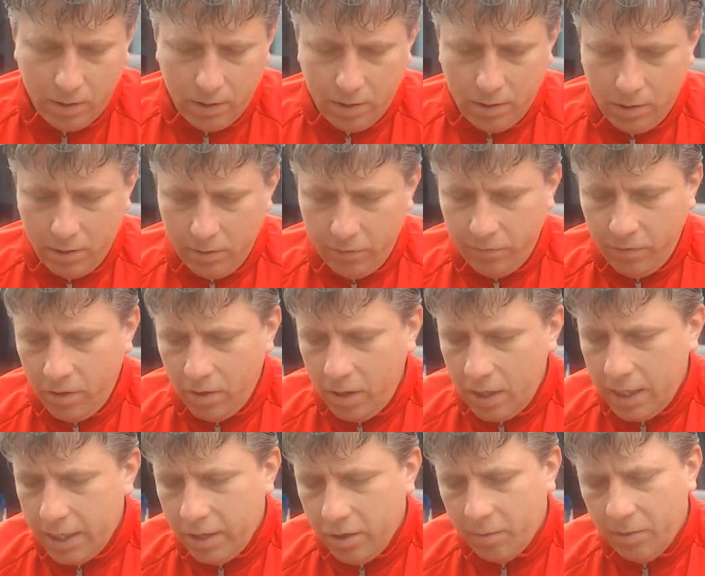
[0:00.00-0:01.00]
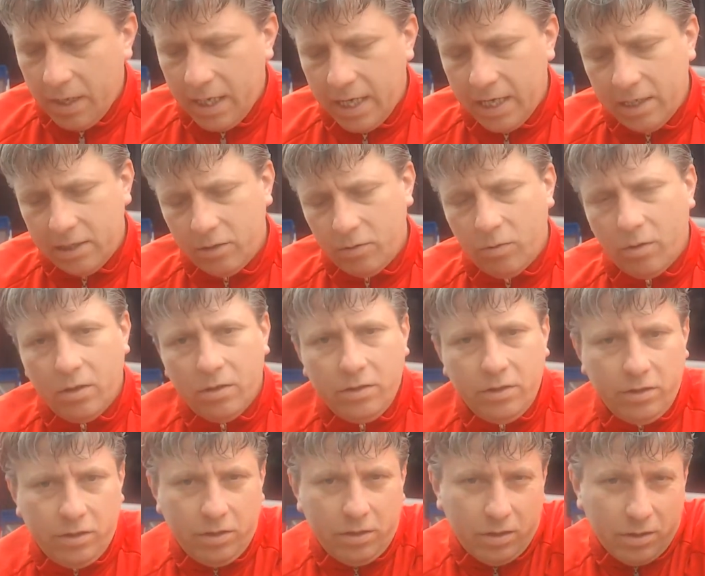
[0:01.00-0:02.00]
Finally, a couple of hit
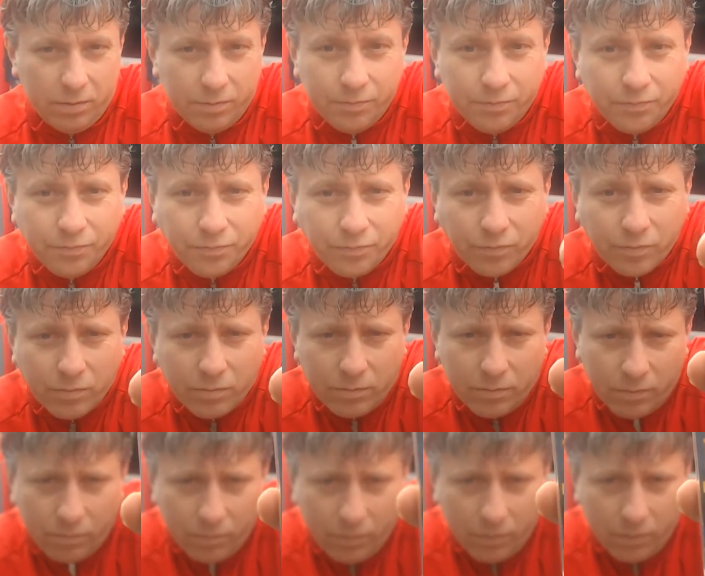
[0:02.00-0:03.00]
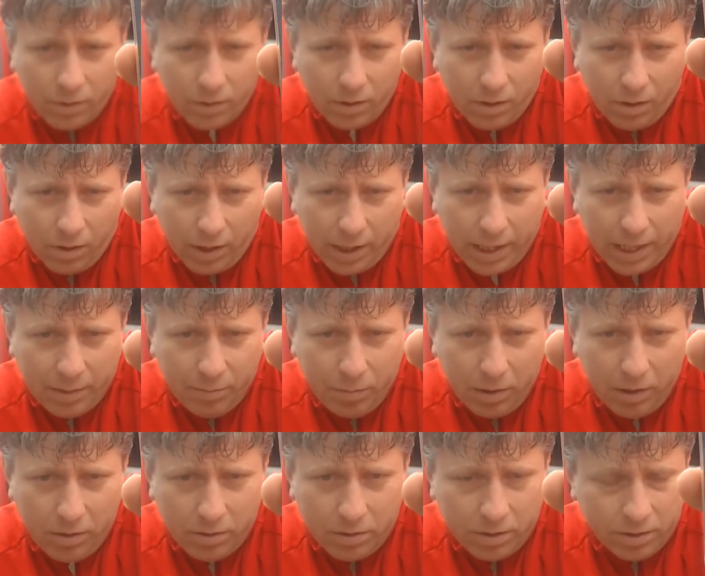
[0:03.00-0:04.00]
squads, IK
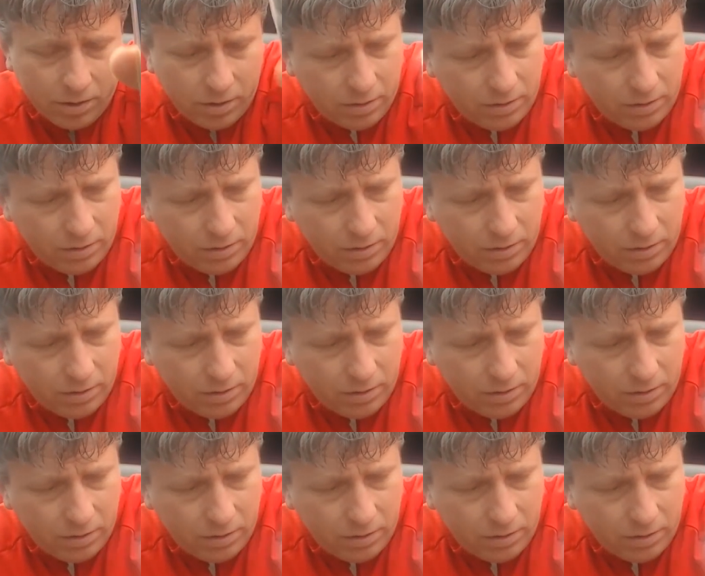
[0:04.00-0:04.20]
Plus